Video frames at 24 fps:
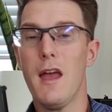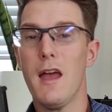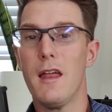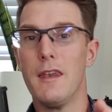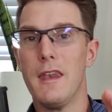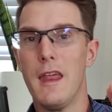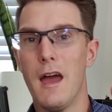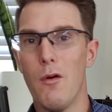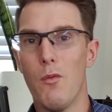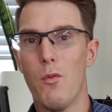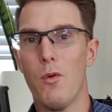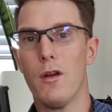
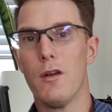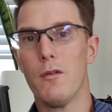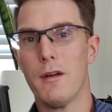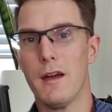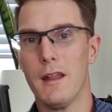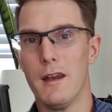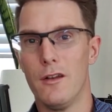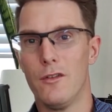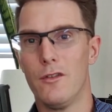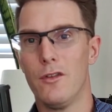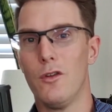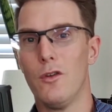Now, what I'm going
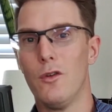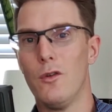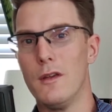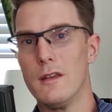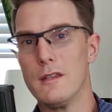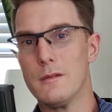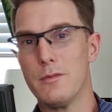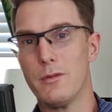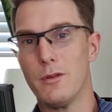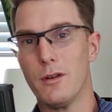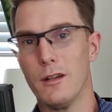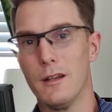to do is
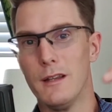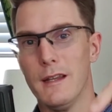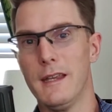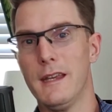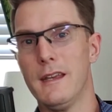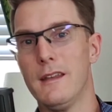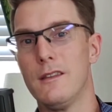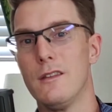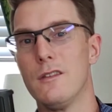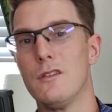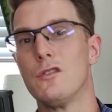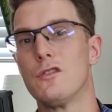put a link
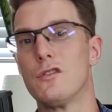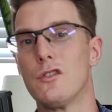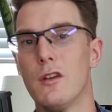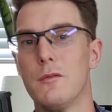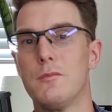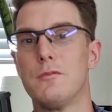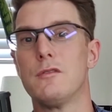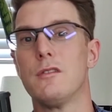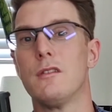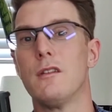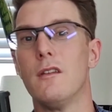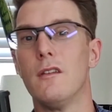in the
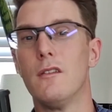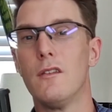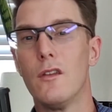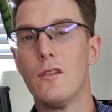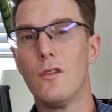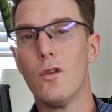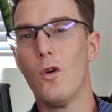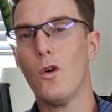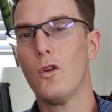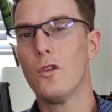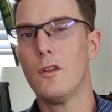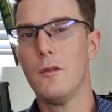description to
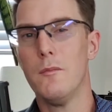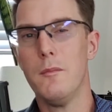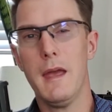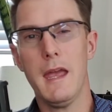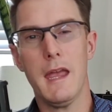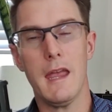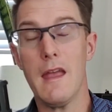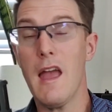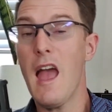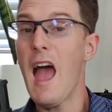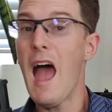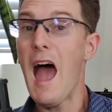talk to
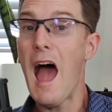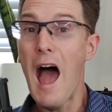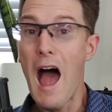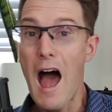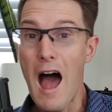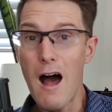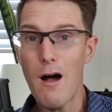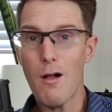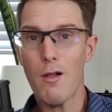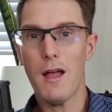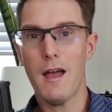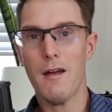me.
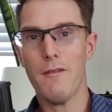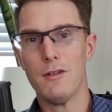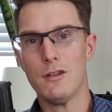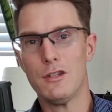I'll have a